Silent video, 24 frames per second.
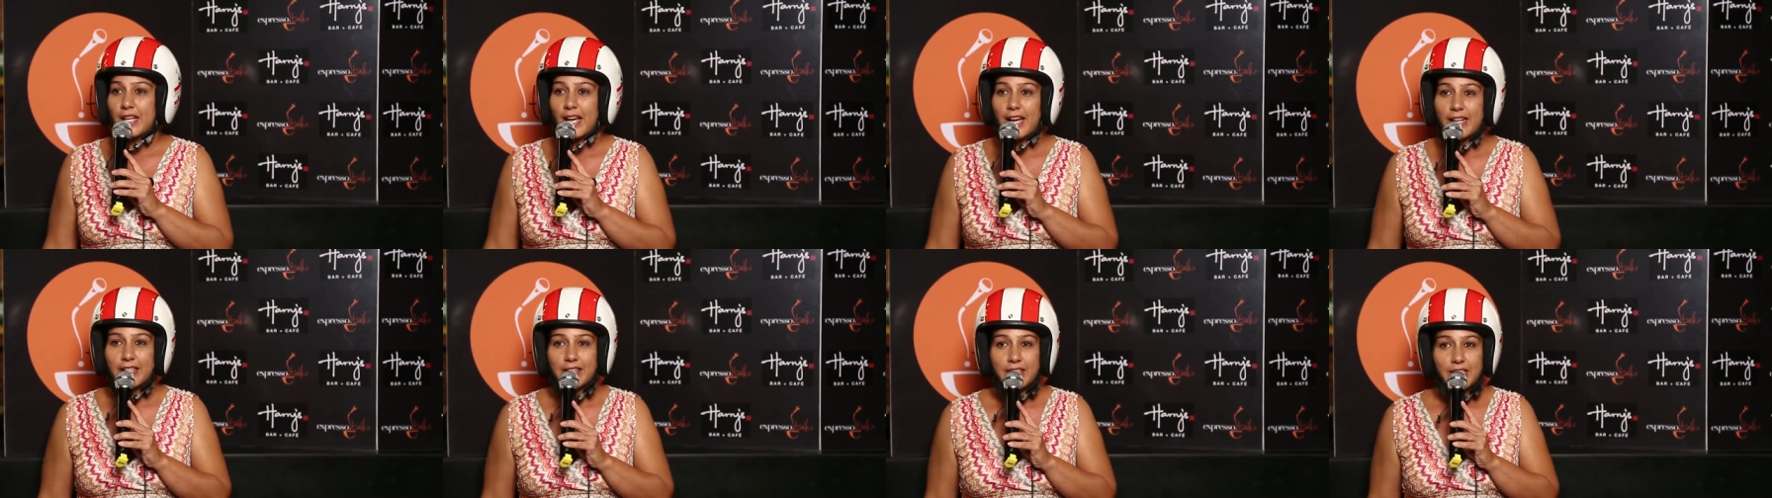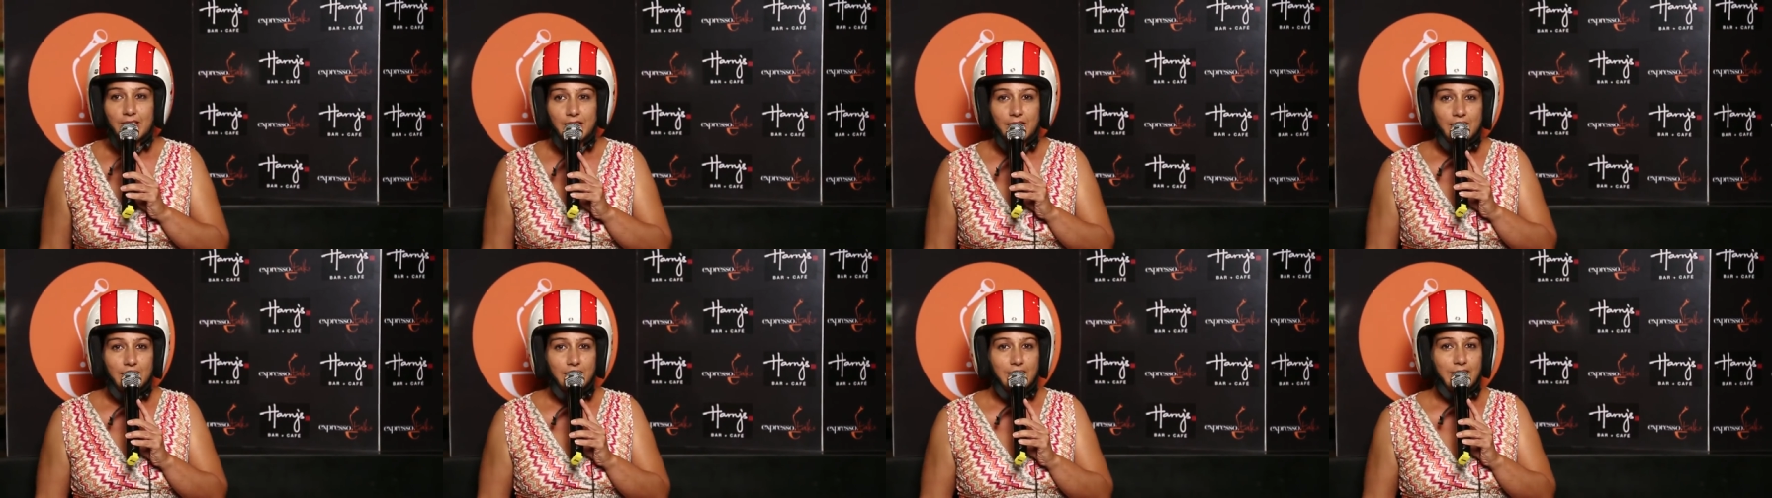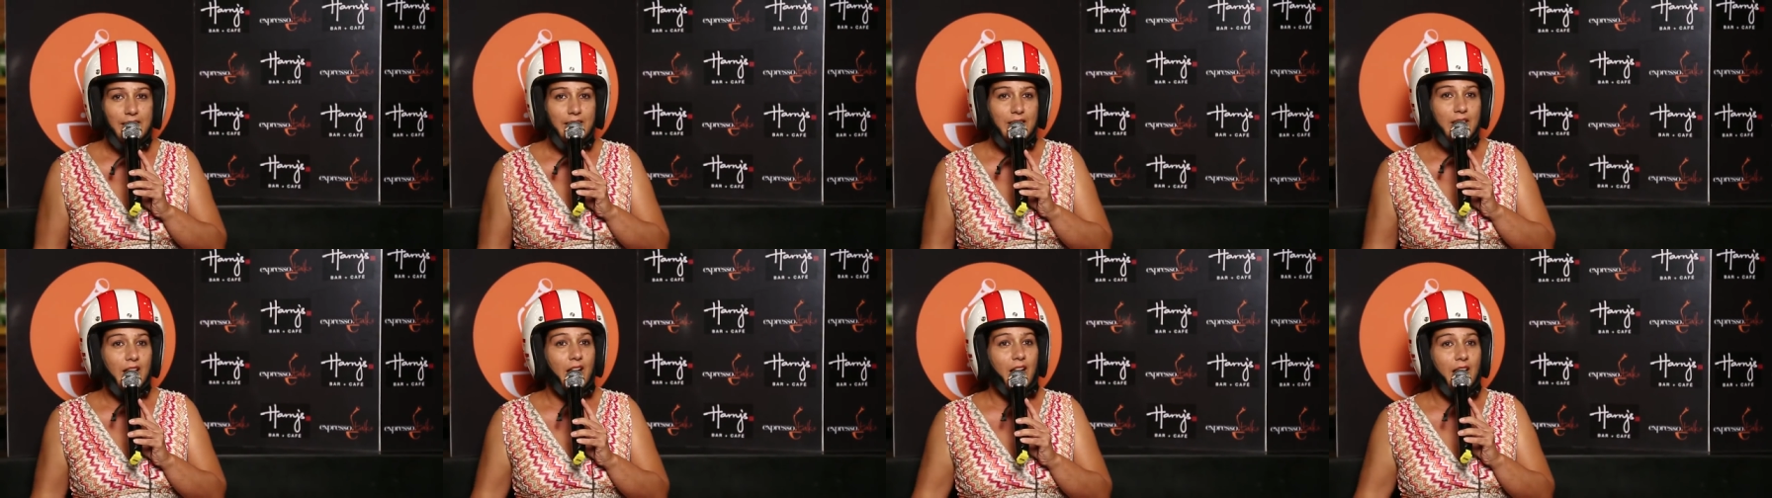I think
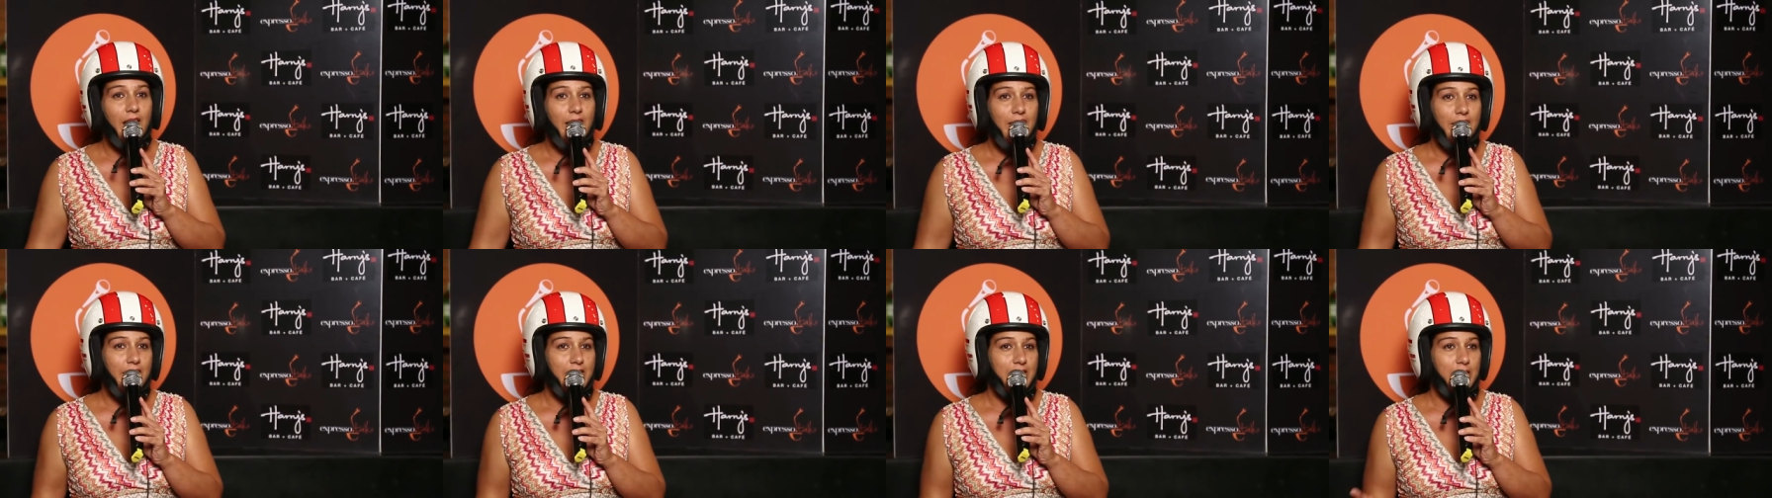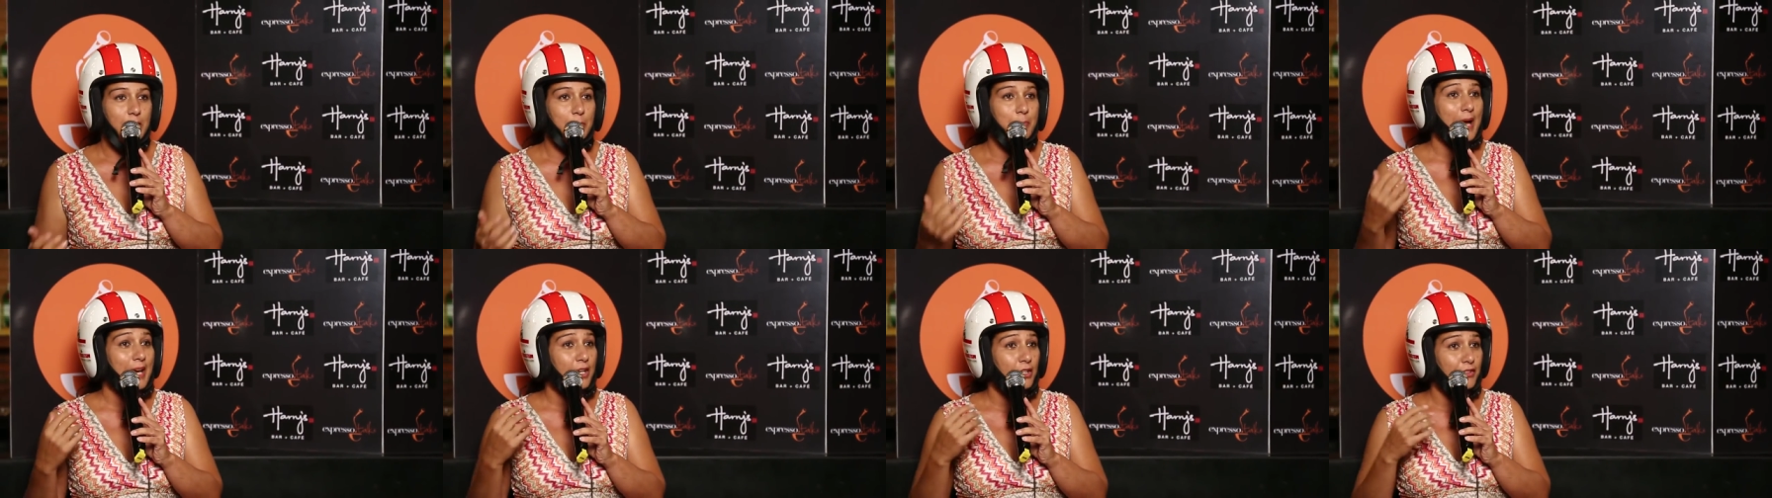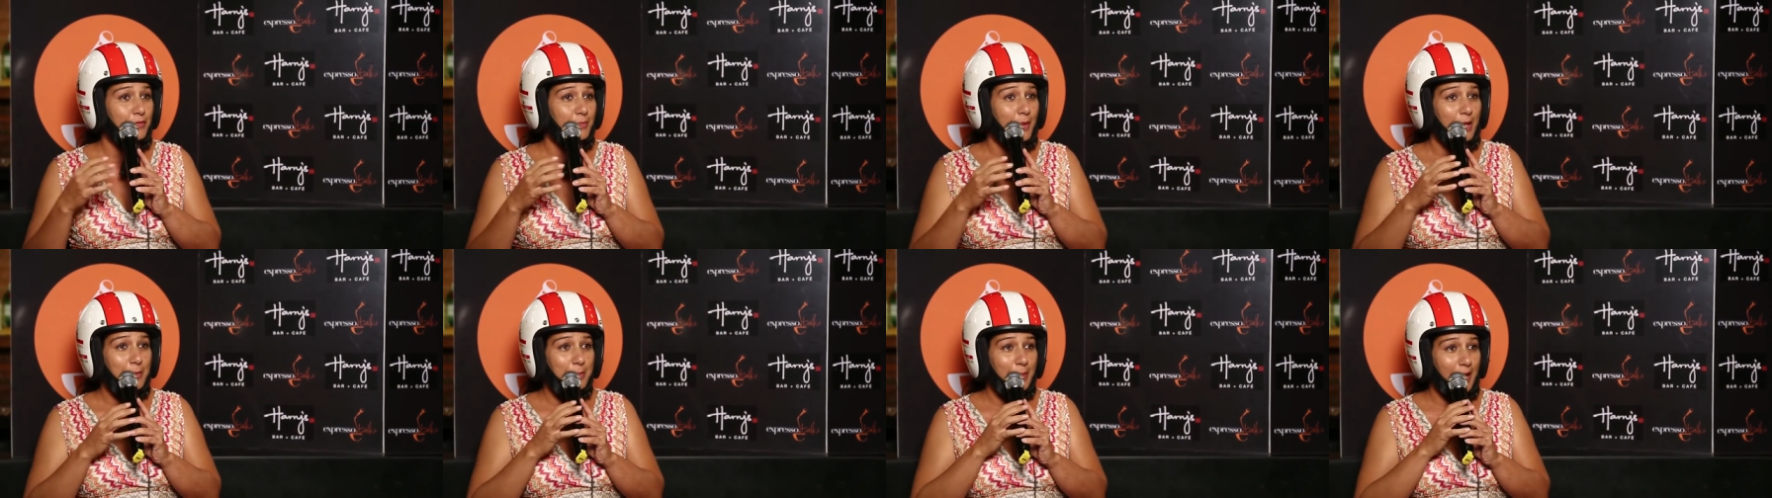their car hit the back of my